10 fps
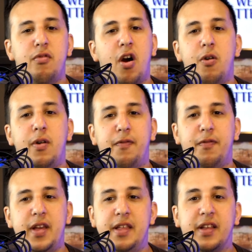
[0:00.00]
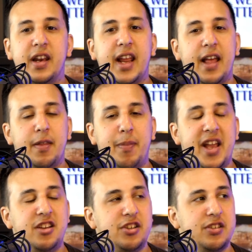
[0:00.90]
know if he's going to get the
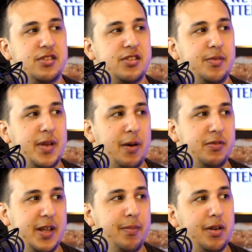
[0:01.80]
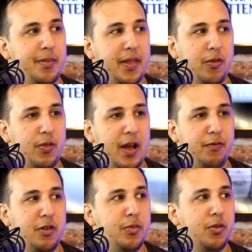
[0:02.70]
patience to be able to implement all that
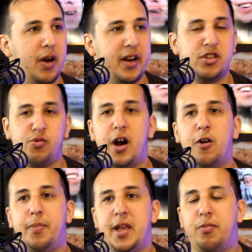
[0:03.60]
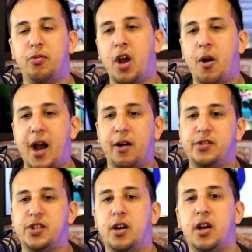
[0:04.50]
football. And as well, people know how
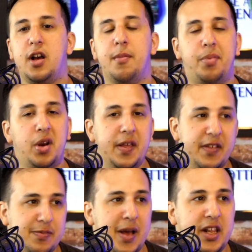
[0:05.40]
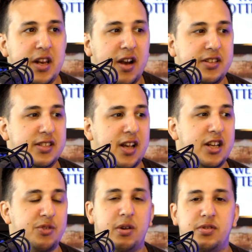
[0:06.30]
to bully this Man United side
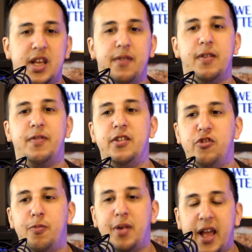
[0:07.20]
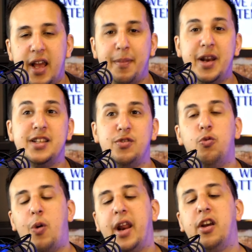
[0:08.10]
as well. So even if they do play, I mean, it's all
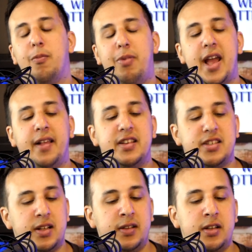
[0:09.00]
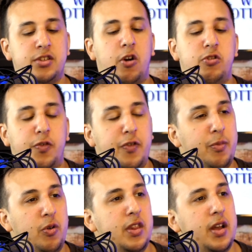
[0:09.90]
well and good playing this total
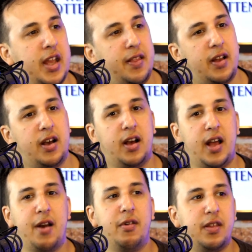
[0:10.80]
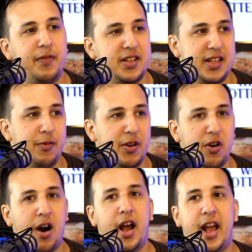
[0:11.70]
football in the in the Eredivisie when you're
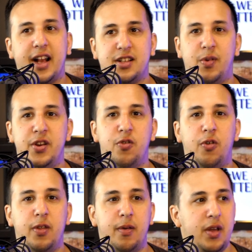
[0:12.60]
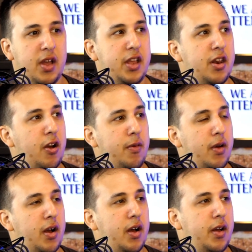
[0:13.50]
Ajax, when you're the you know
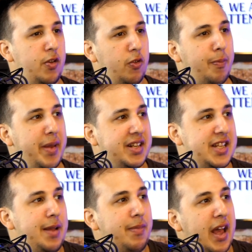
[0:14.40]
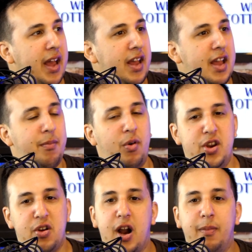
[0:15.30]
uh, you're the big team there. But when
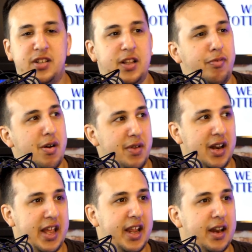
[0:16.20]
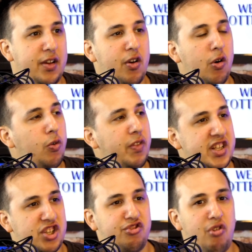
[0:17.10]
you come to the Premier League and you've got all these
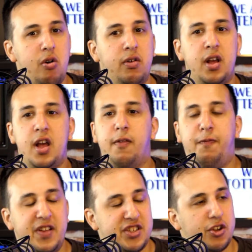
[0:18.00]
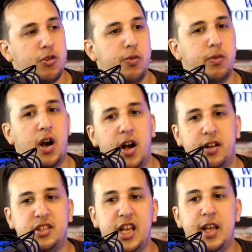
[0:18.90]
strong physical uh,
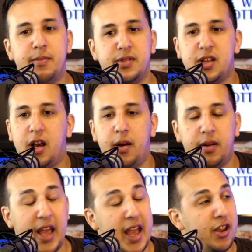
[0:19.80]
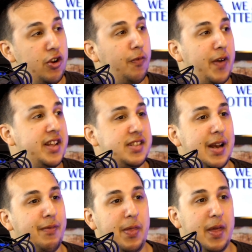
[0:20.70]
teams uh, getting in your face and
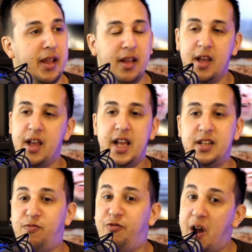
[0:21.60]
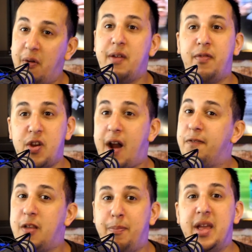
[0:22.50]
everything, it's very you have
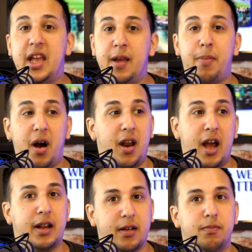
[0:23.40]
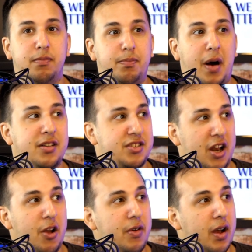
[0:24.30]
to be but like
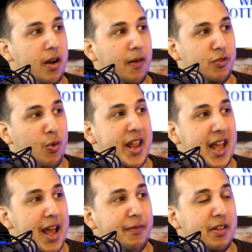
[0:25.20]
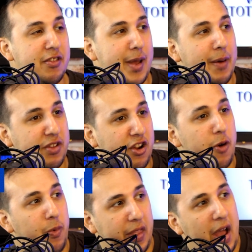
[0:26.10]
Barcelona of 2011 you to be able to cope
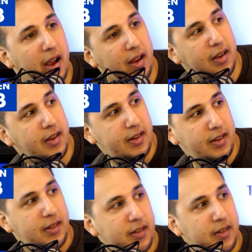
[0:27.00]
with that. You've got to be Liverpool